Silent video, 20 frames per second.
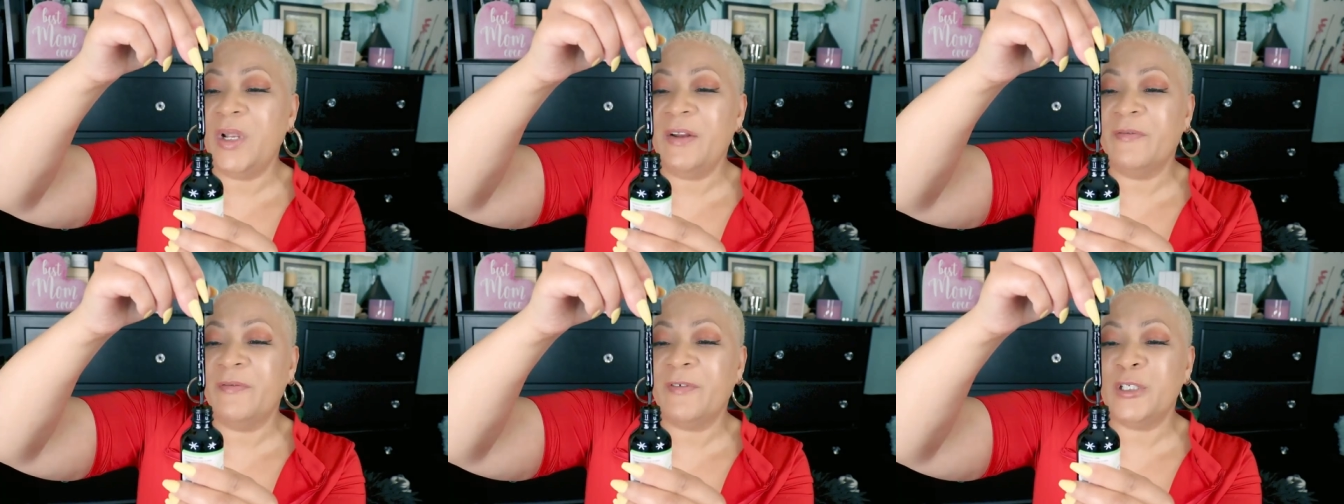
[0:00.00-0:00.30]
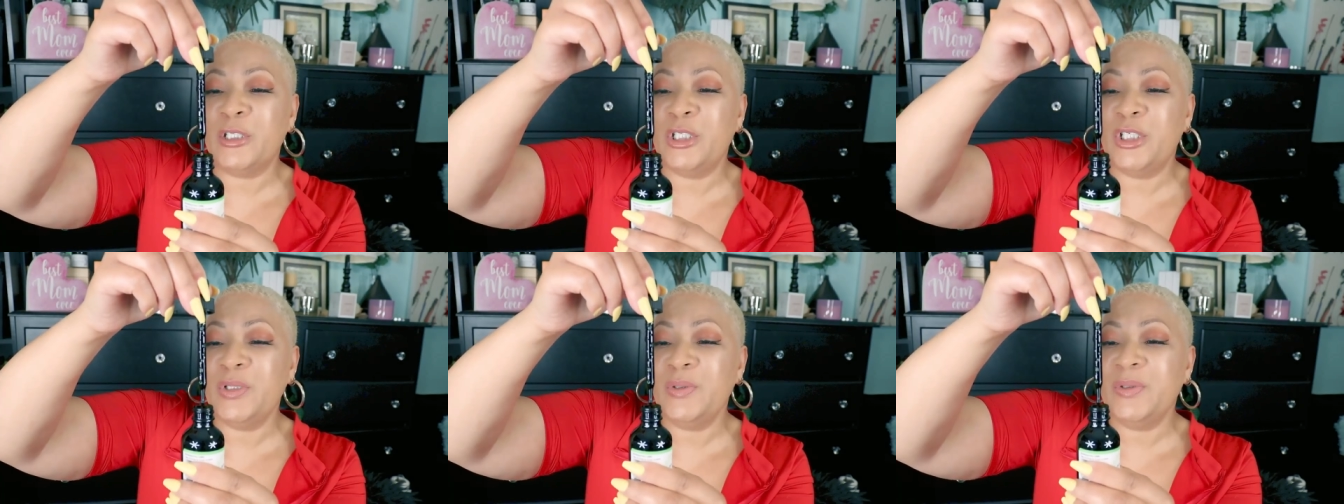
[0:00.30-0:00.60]
whatever
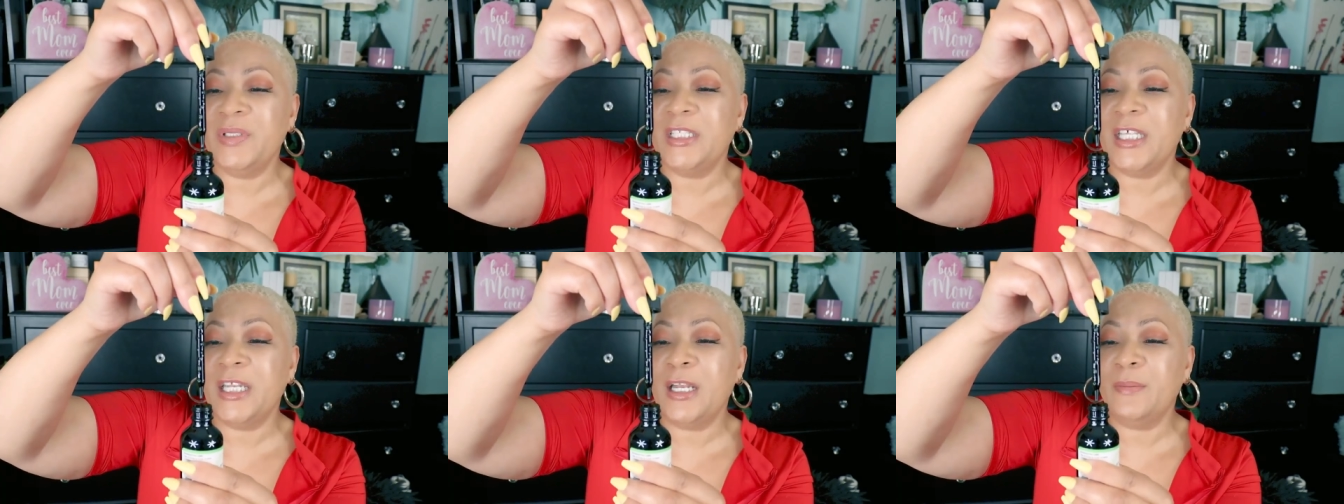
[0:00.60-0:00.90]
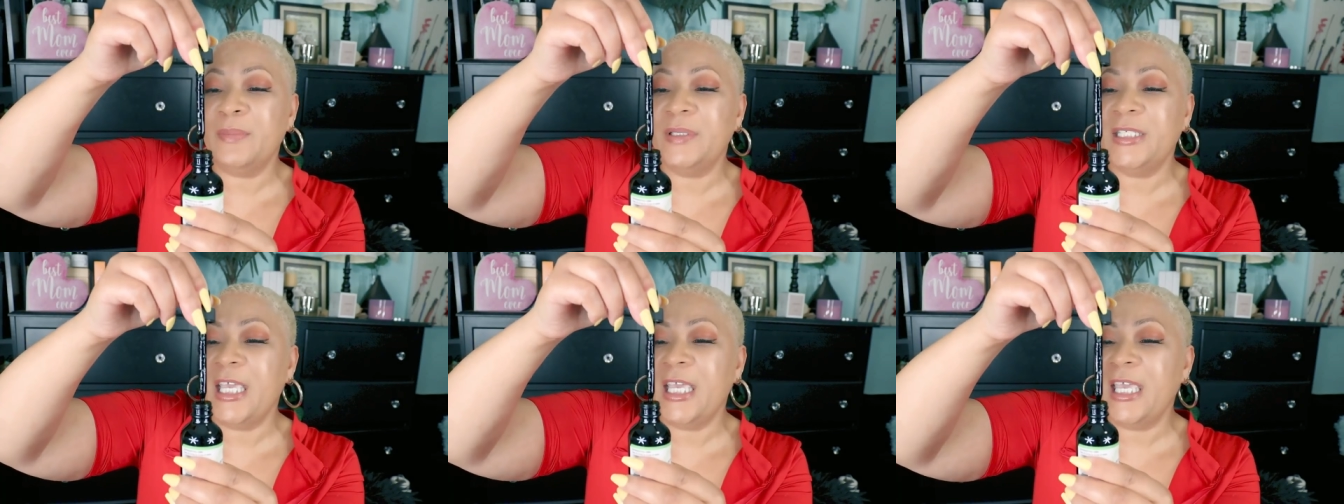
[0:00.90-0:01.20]
juice that
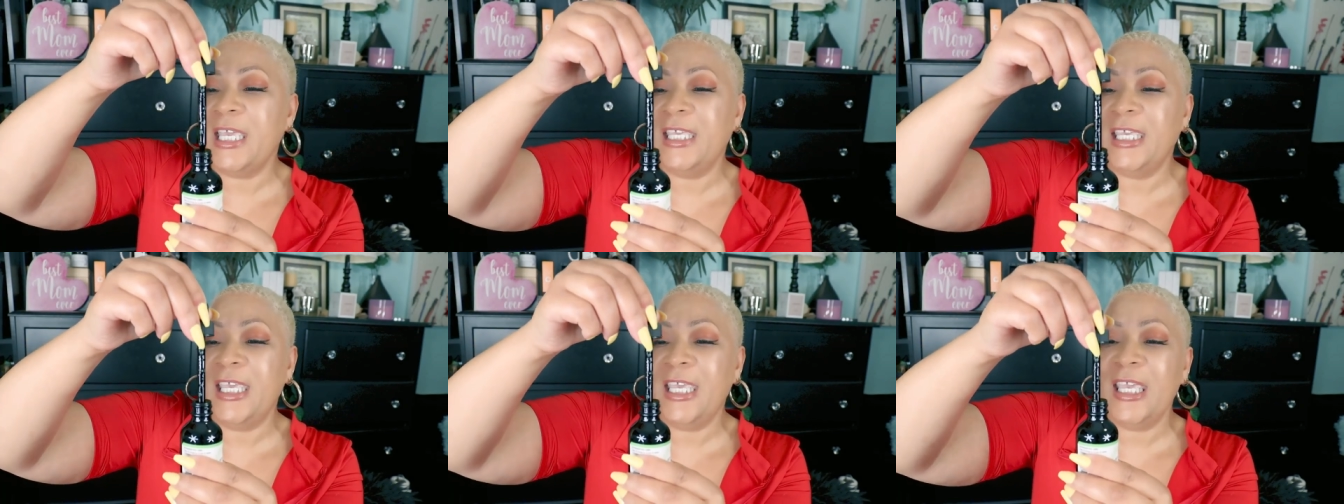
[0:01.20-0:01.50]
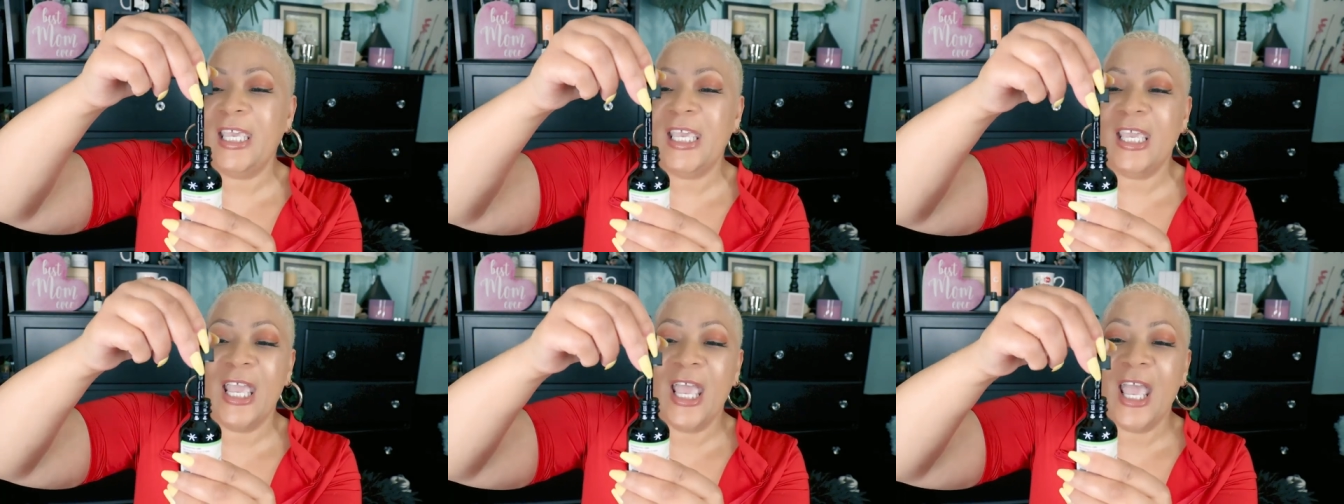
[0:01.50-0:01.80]
I'm
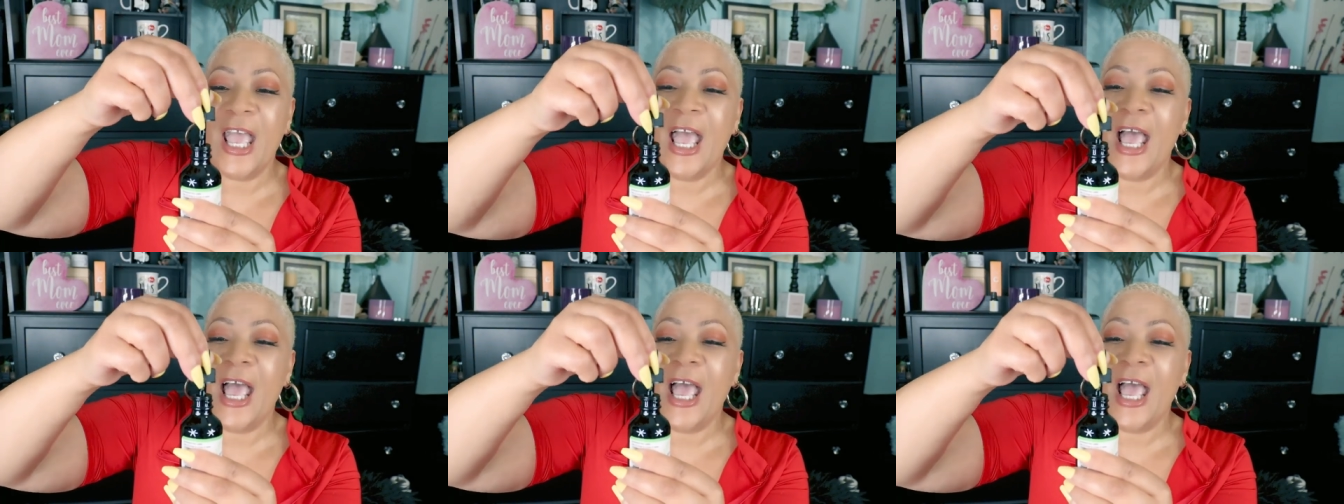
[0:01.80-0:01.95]
taking.